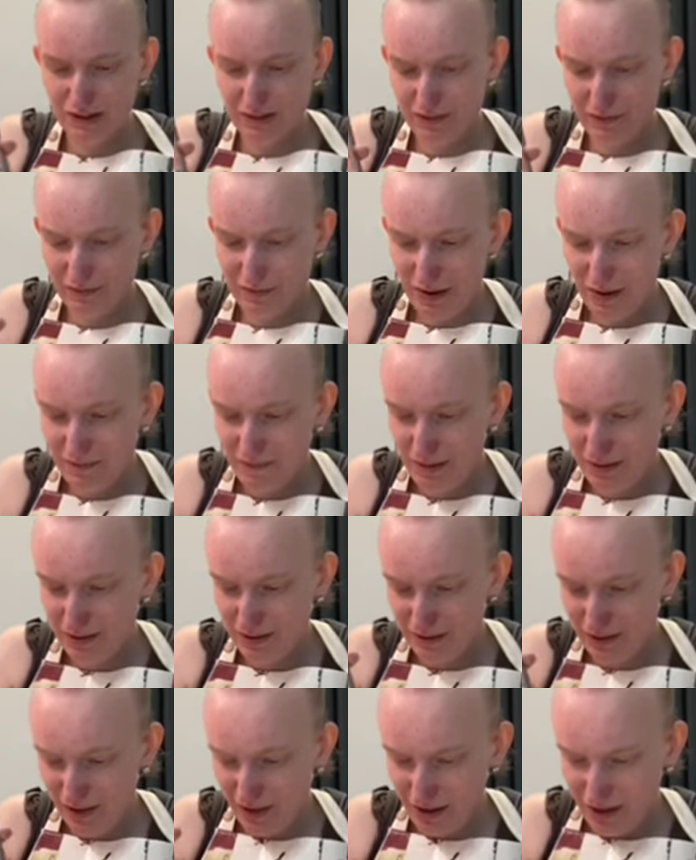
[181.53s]
of my
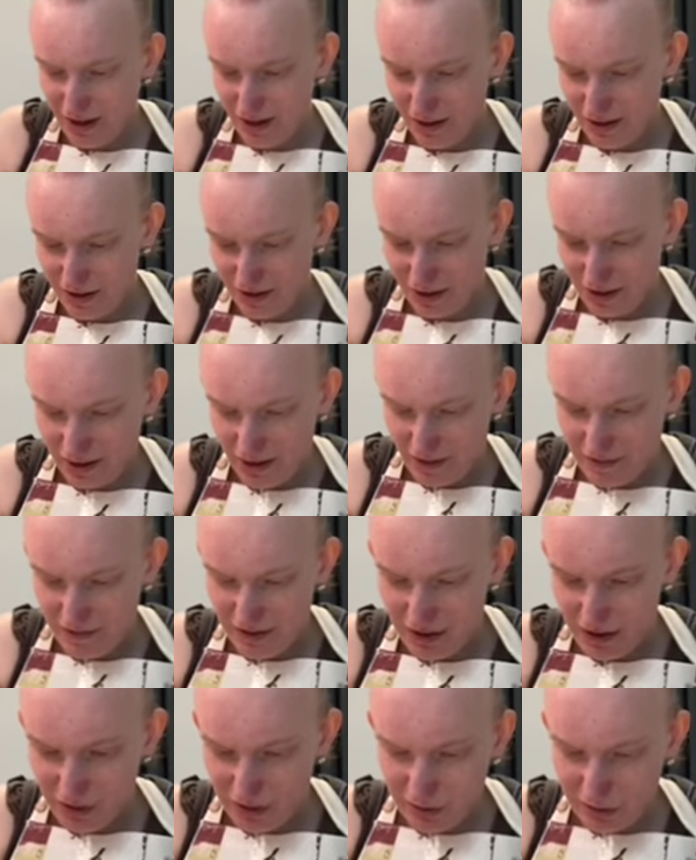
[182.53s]
milk in and
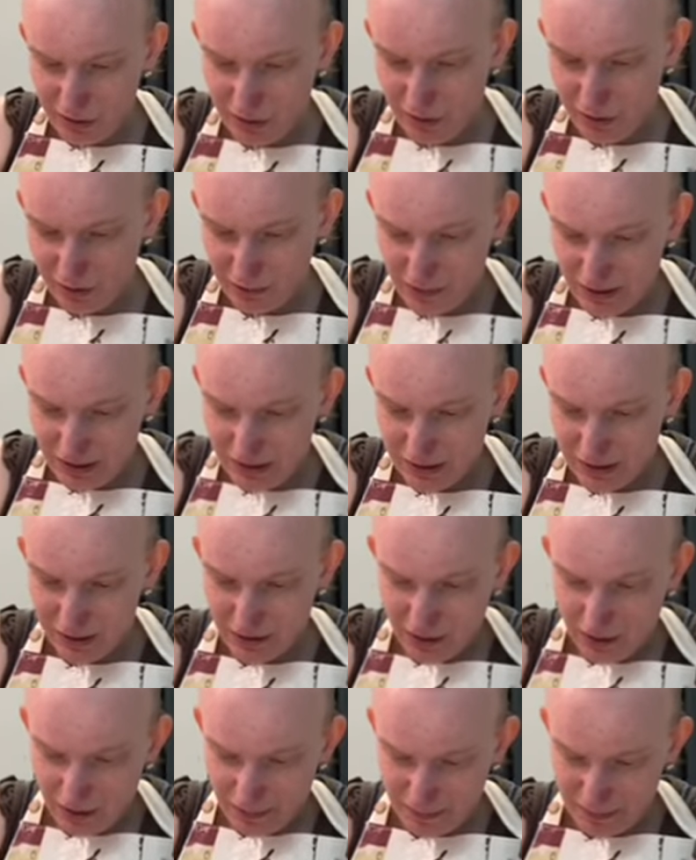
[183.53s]
giving it a good
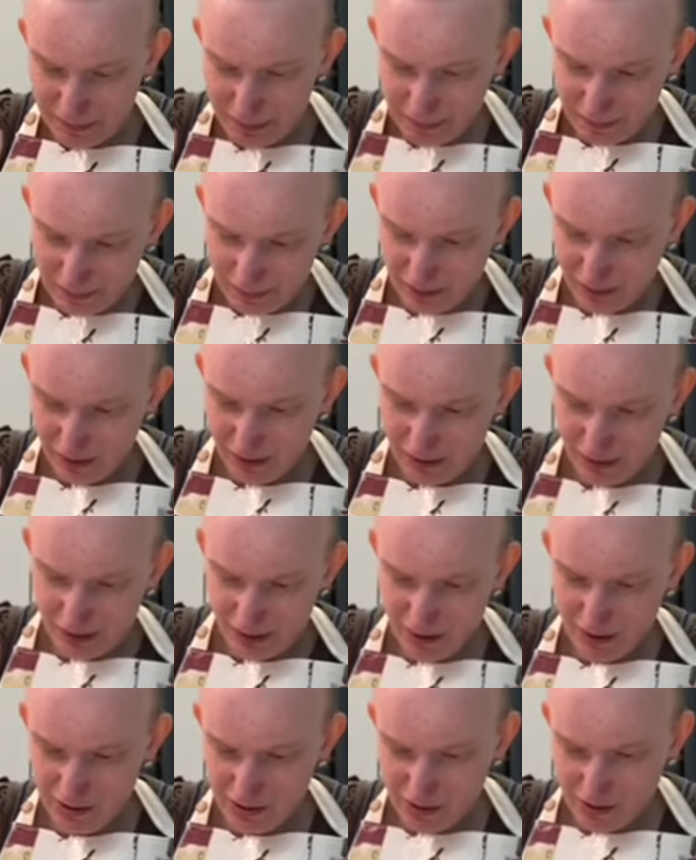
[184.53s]
whisk up.
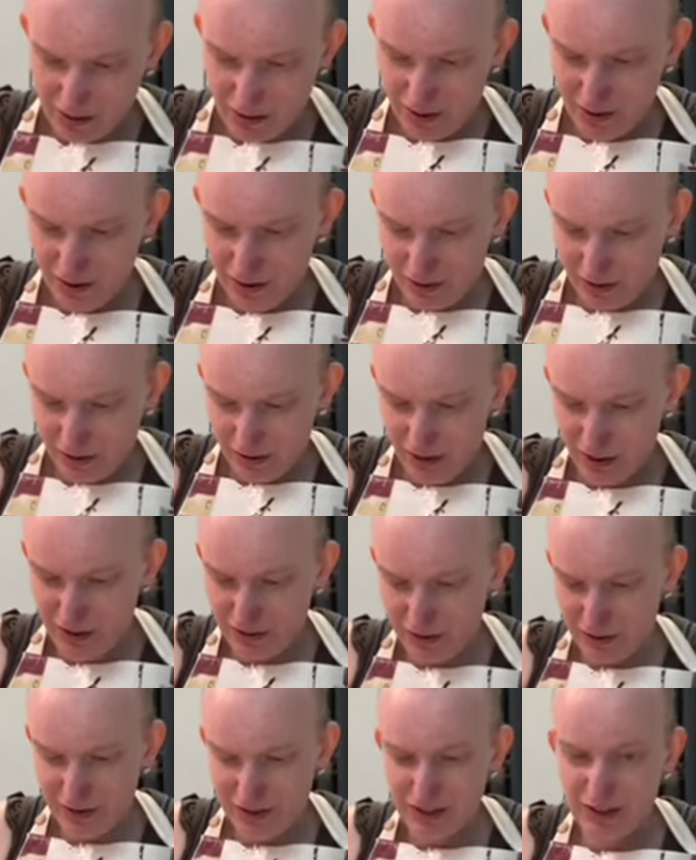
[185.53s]
So
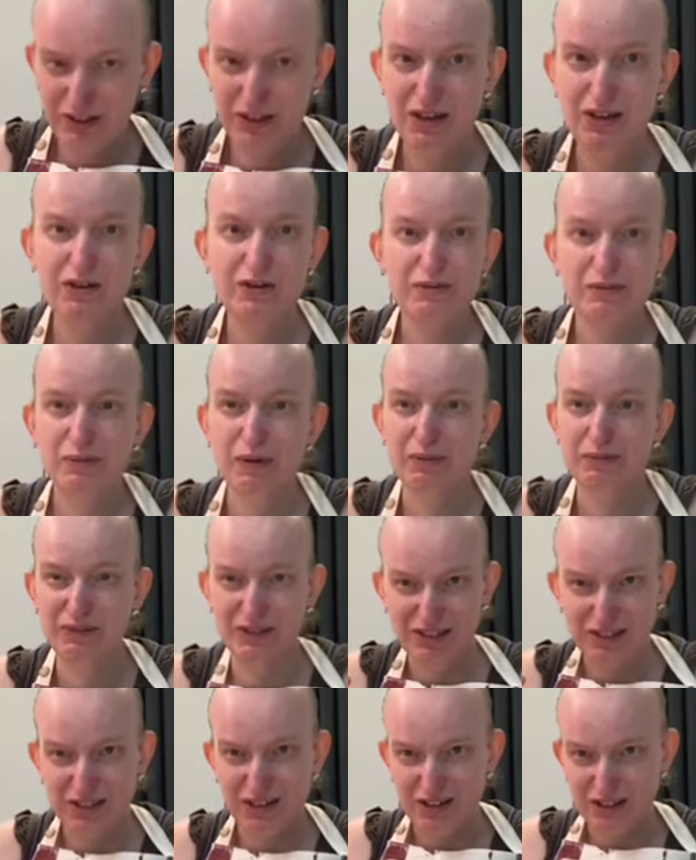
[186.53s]
those you can see, you can
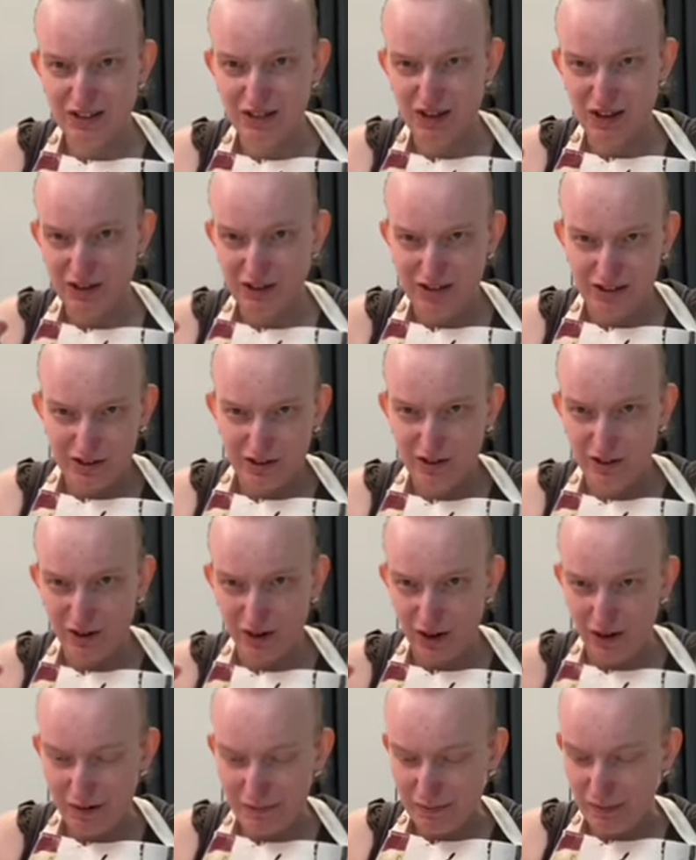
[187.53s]
probably see it changing
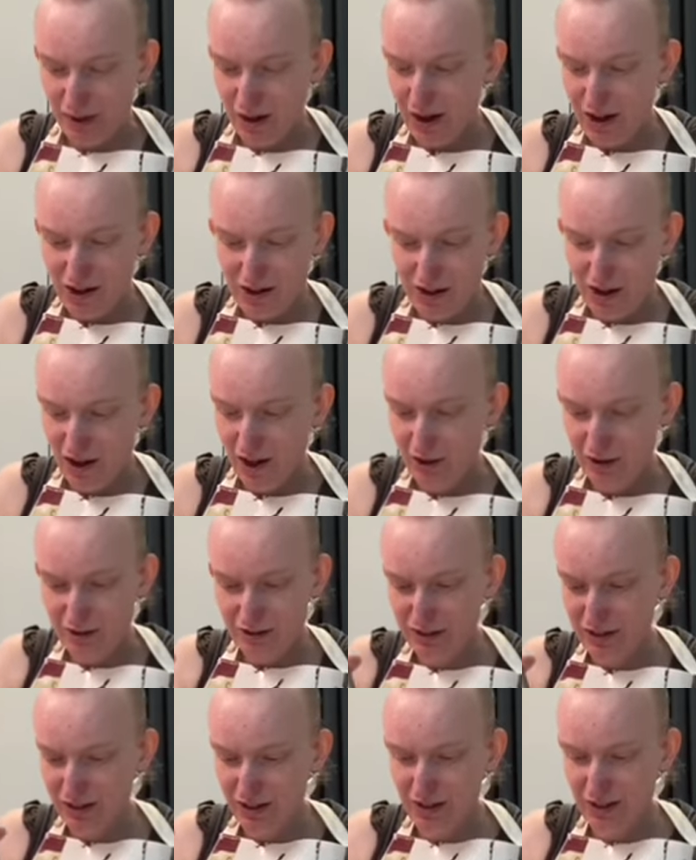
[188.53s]
colour, but I
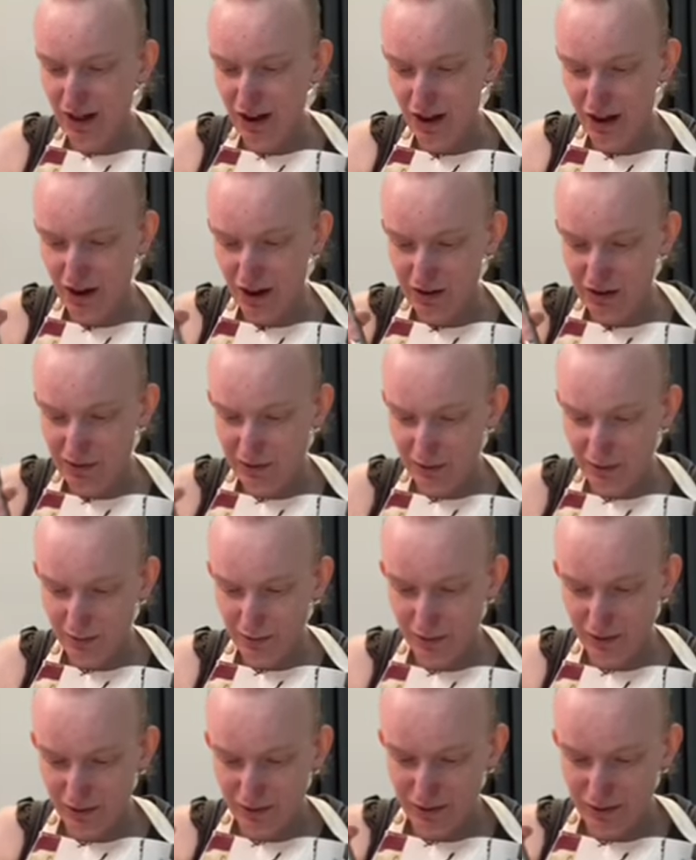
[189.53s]
cannot see that at all.